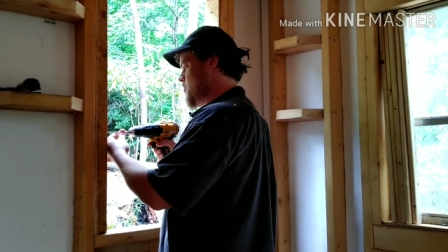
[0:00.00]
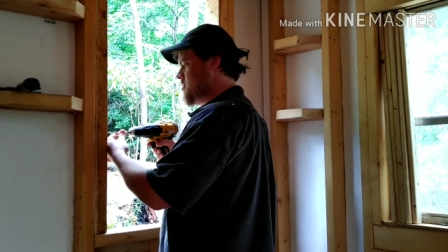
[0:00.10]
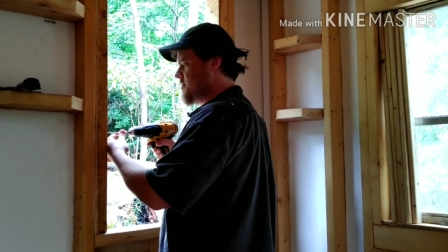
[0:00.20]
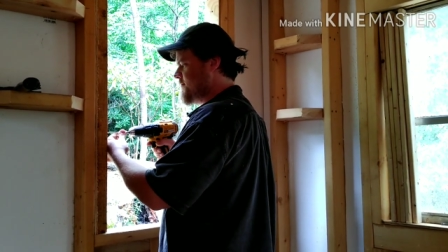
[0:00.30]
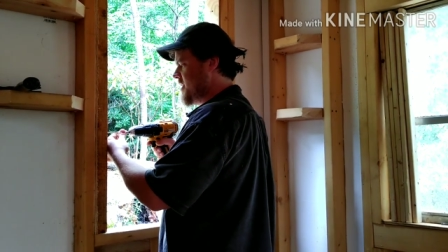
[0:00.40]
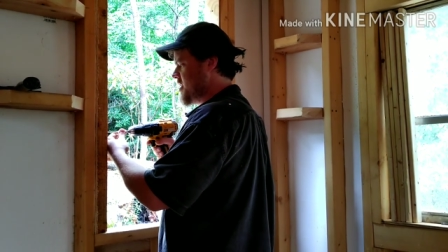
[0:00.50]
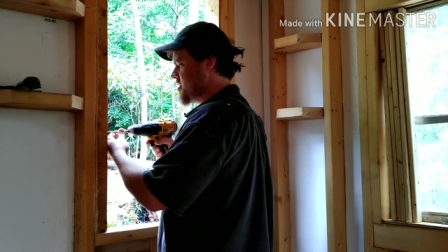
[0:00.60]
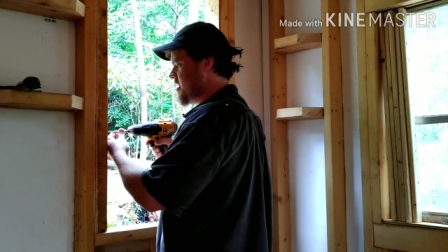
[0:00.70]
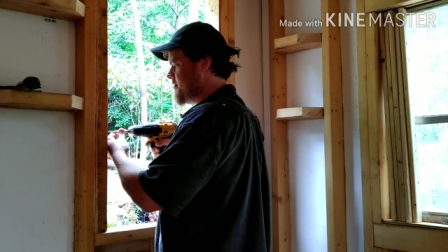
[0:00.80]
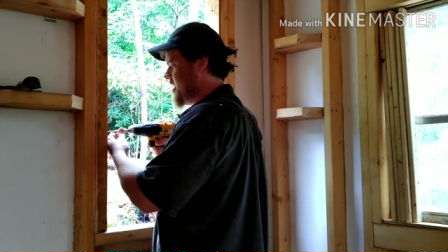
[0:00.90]
Once you
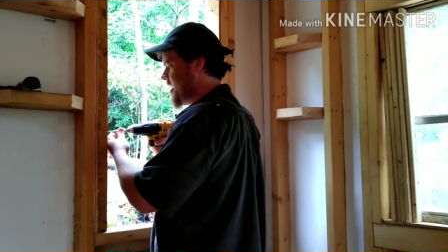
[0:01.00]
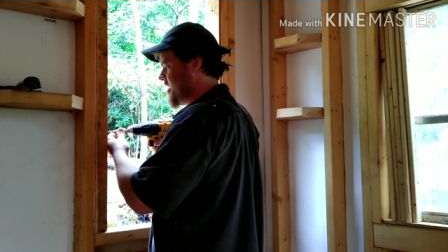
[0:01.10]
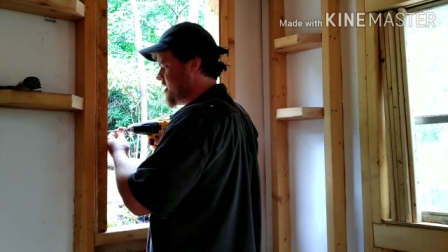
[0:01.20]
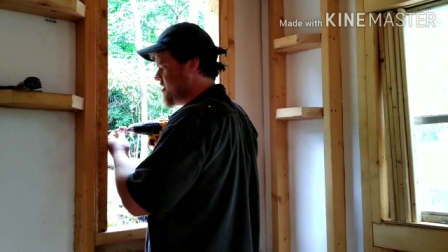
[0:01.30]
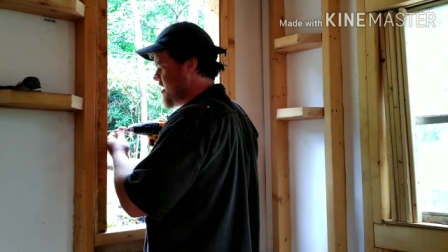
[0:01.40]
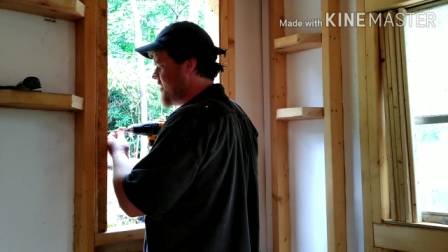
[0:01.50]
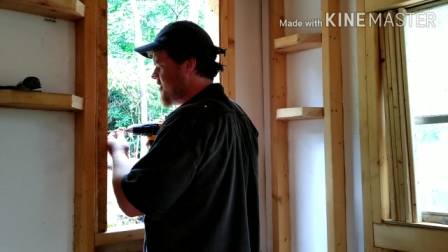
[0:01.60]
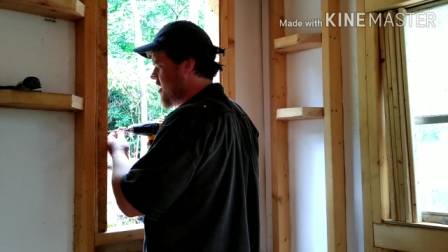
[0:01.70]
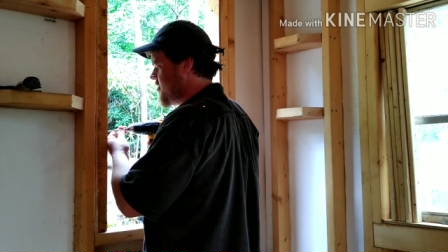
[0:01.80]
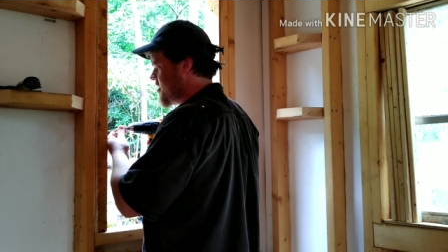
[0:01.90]
finish something like this, you
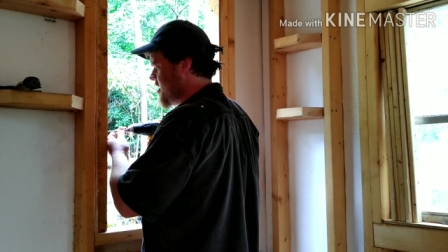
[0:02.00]
never notice